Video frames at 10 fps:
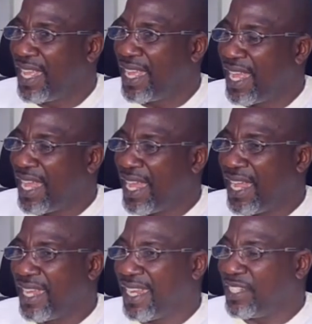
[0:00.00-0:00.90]

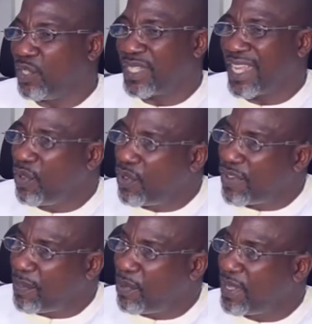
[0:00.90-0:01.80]
And I just cannot
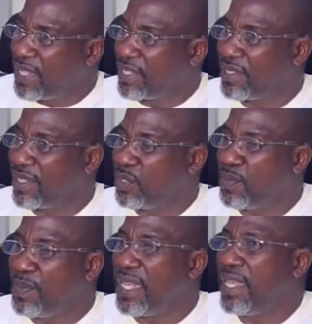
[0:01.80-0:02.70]
grapple with this. To
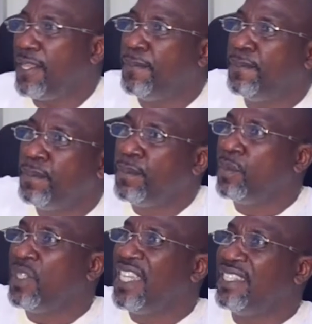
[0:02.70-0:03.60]
me,
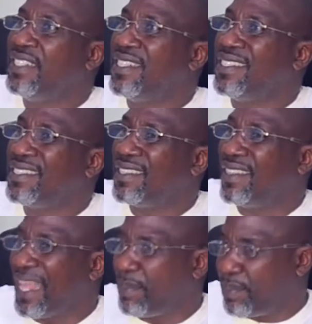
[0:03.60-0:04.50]
it is a
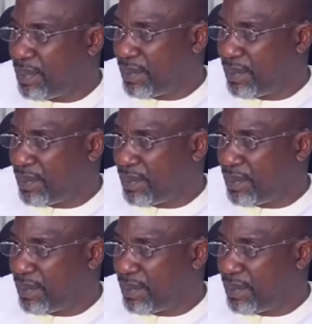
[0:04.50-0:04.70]
slap,